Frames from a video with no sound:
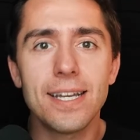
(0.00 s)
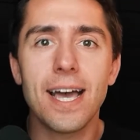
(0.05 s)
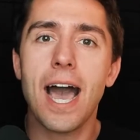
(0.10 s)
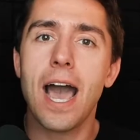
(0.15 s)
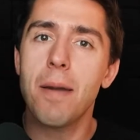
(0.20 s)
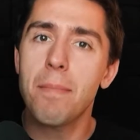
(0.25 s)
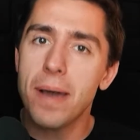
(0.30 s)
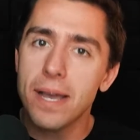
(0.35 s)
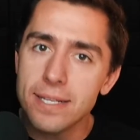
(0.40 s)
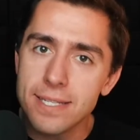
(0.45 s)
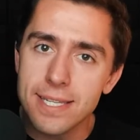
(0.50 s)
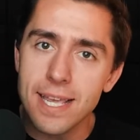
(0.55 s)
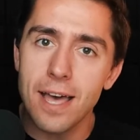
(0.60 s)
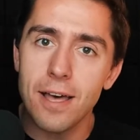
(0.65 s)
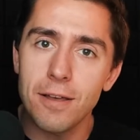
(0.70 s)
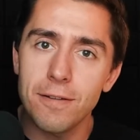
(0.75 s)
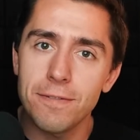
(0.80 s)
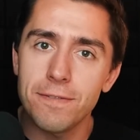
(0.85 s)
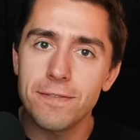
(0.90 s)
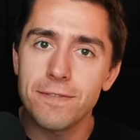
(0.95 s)
I
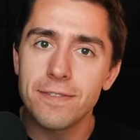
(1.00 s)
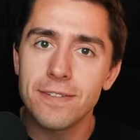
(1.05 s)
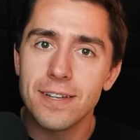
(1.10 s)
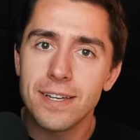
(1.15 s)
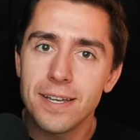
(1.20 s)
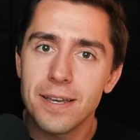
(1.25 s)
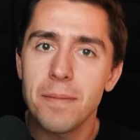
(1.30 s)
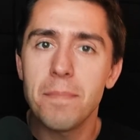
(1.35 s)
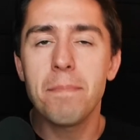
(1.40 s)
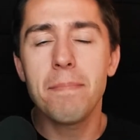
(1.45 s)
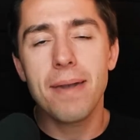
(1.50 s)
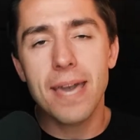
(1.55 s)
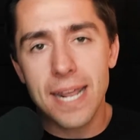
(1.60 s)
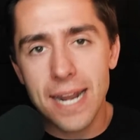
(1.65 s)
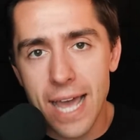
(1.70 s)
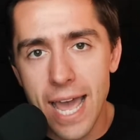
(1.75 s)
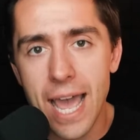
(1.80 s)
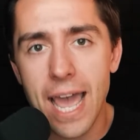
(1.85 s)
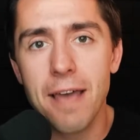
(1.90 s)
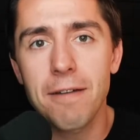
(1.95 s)
myself made
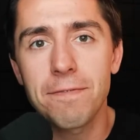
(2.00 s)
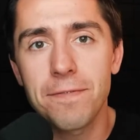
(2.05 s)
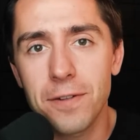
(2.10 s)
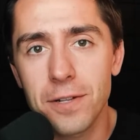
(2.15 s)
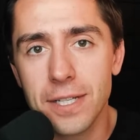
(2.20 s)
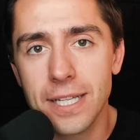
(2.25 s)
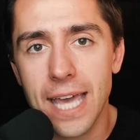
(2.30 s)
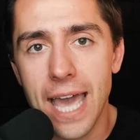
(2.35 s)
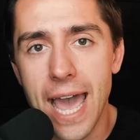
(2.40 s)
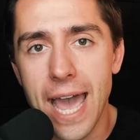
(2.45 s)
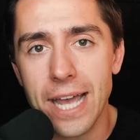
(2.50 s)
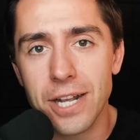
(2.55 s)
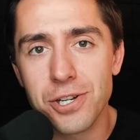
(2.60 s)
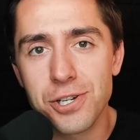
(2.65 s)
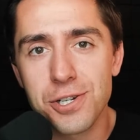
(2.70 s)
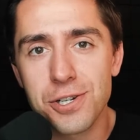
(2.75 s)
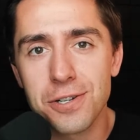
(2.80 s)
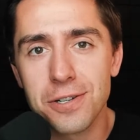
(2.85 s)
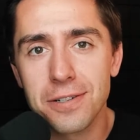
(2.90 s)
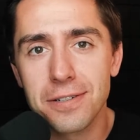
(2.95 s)
a handful of
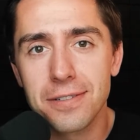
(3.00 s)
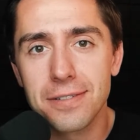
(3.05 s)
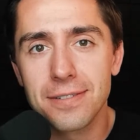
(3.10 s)
cash.